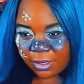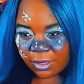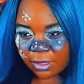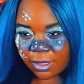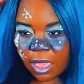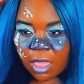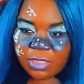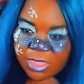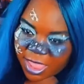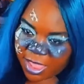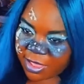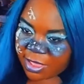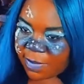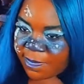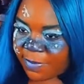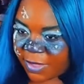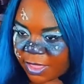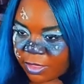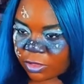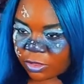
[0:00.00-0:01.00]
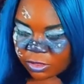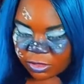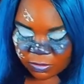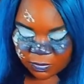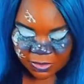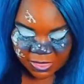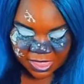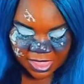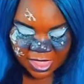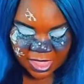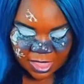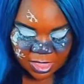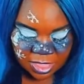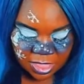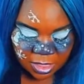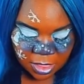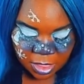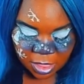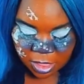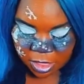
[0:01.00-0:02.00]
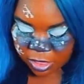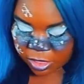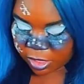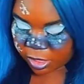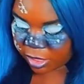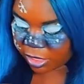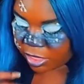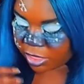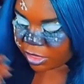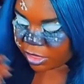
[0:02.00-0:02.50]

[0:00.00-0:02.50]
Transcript: I'll take some pictures of these. So you can,